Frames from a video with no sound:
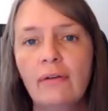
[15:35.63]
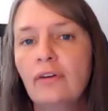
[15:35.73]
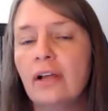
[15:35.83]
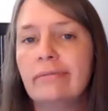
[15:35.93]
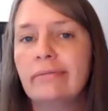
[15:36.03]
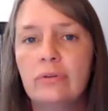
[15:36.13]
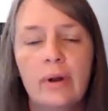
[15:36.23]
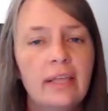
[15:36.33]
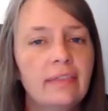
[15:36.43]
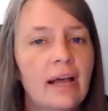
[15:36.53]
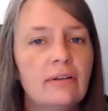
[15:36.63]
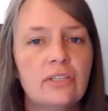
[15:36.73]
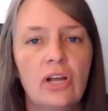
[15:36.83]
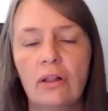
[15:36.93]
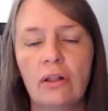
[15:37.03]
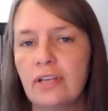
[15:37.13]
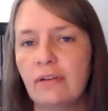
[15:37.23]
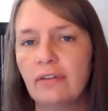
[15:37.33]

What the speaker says: I've got $20,000.